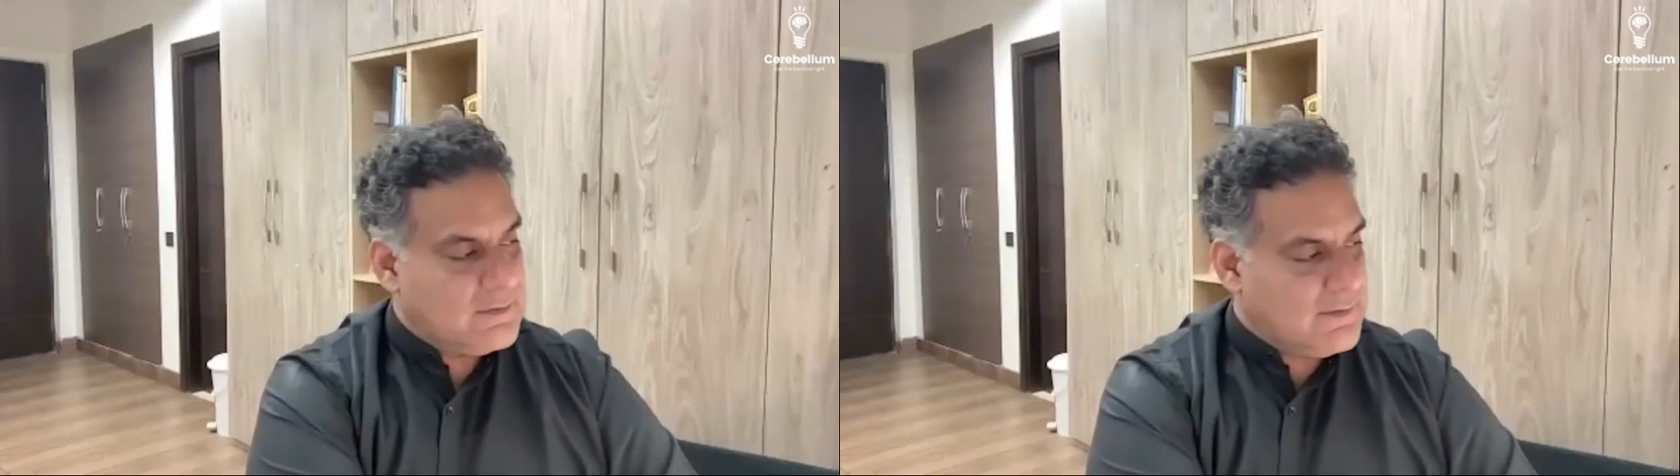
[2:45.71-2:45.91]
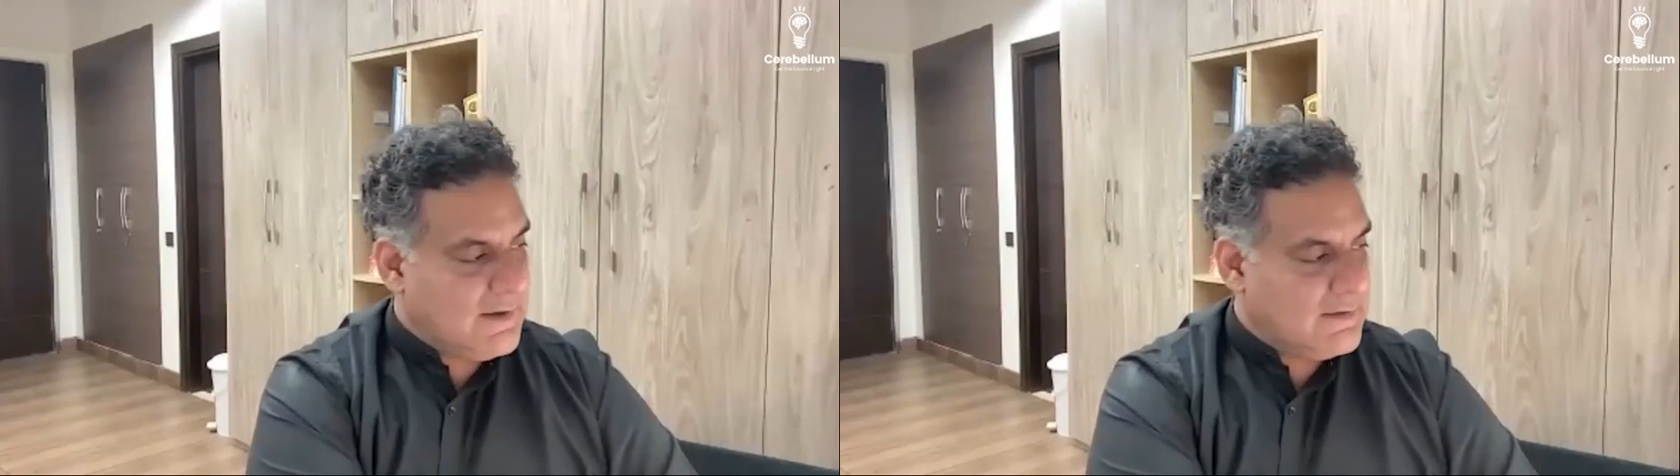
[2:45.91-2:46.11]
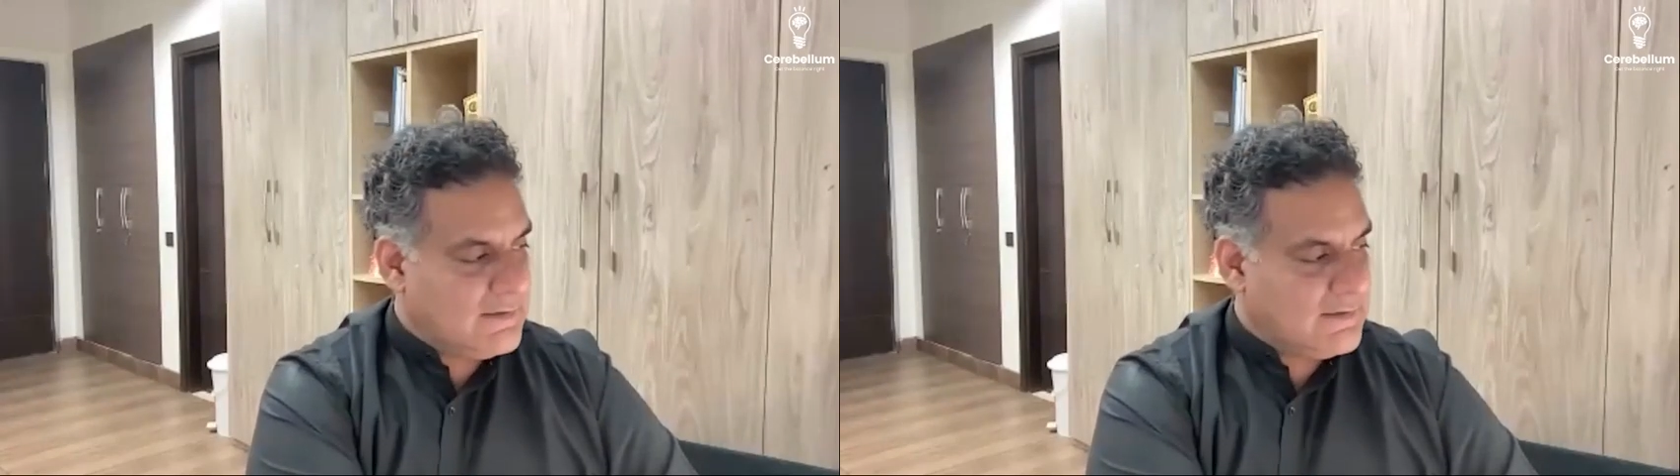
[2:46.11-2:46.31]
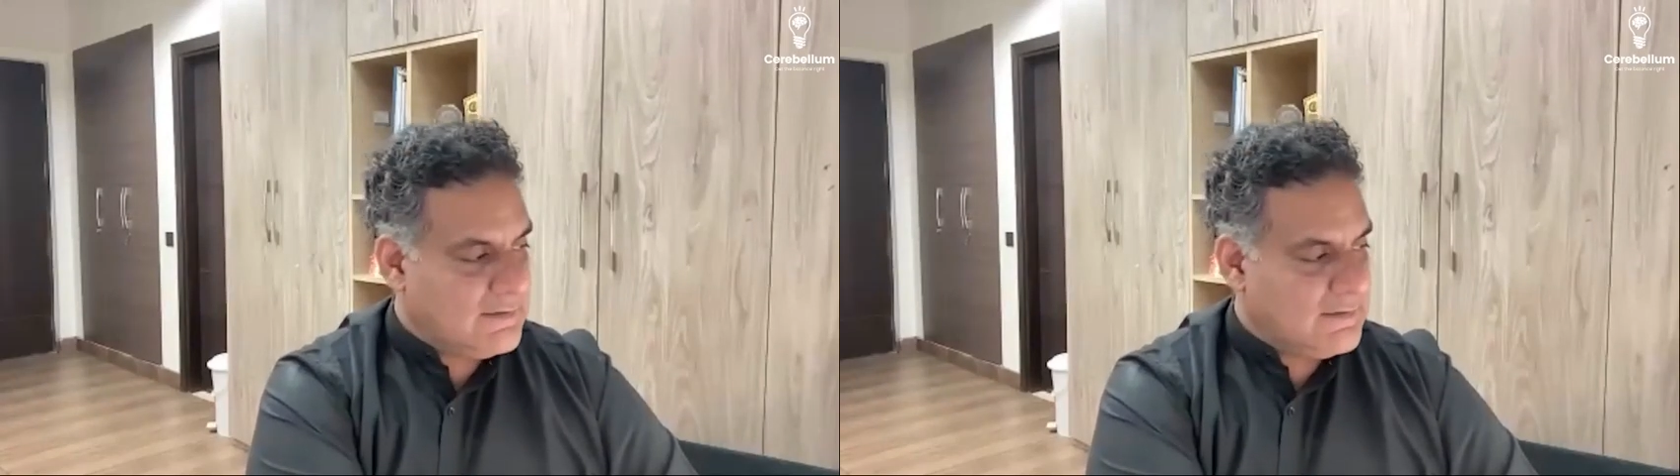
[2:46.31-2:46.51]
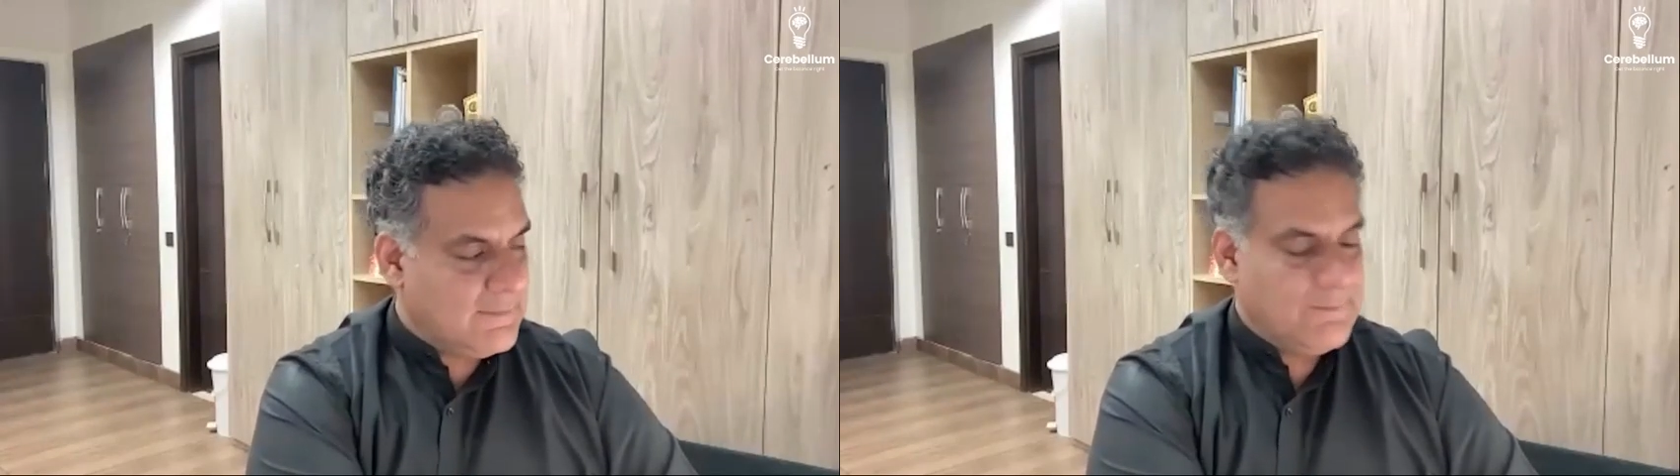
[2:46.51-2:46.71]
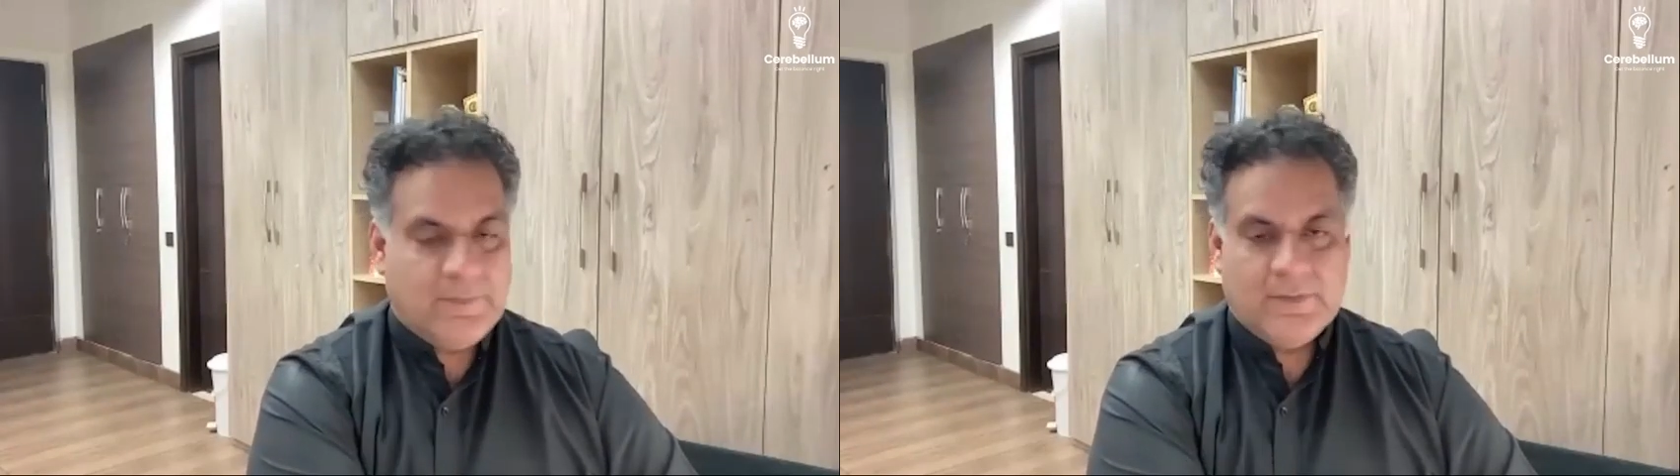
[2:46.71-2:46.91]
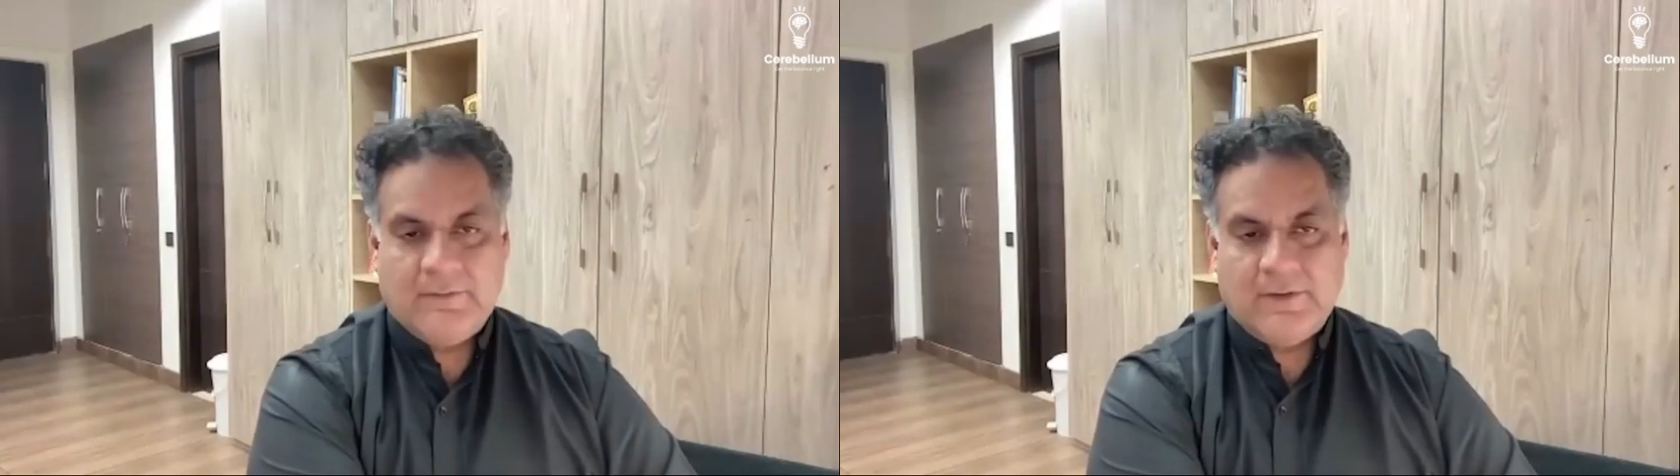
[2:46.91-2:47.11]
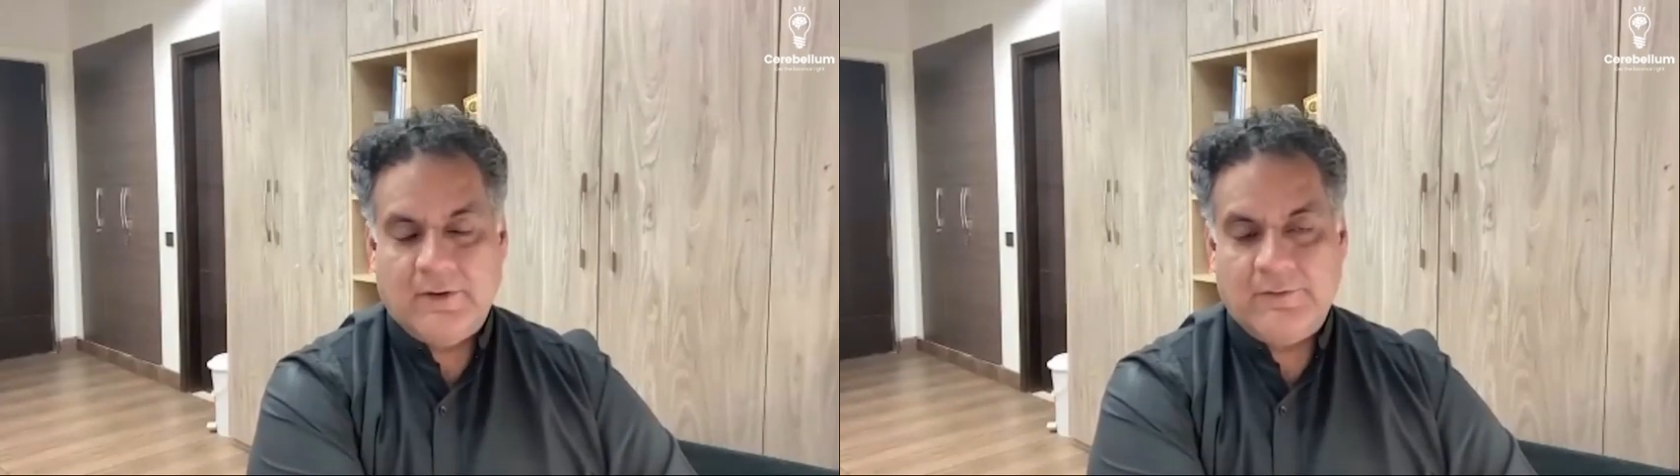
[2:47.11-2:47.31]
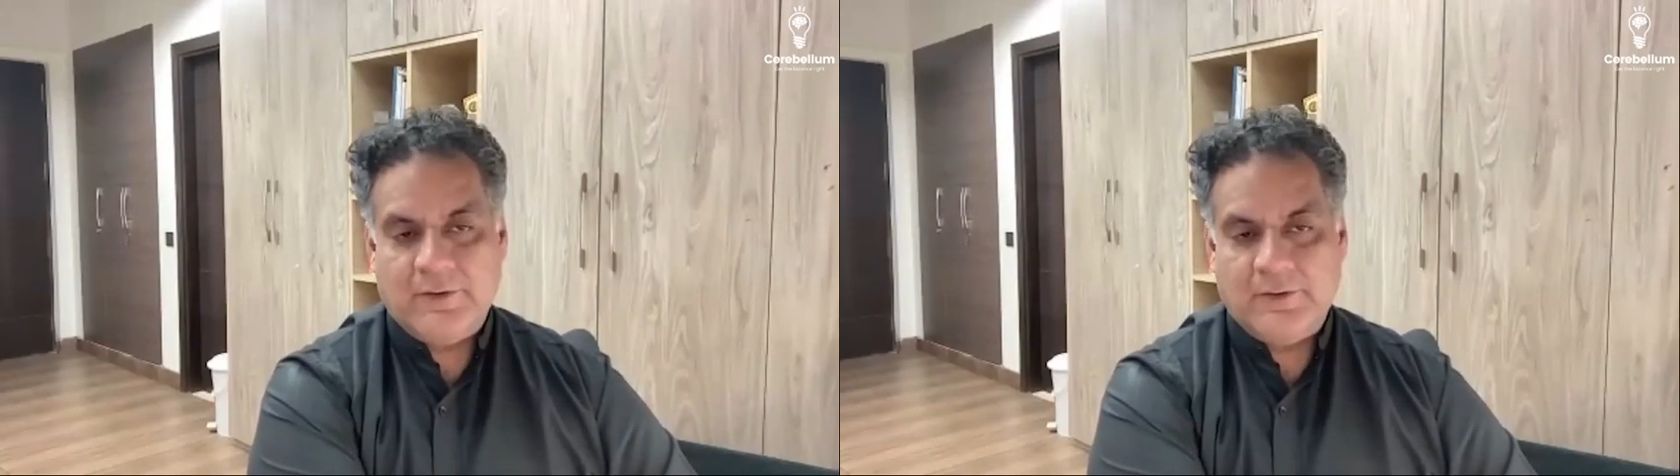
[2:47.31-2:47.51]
that one of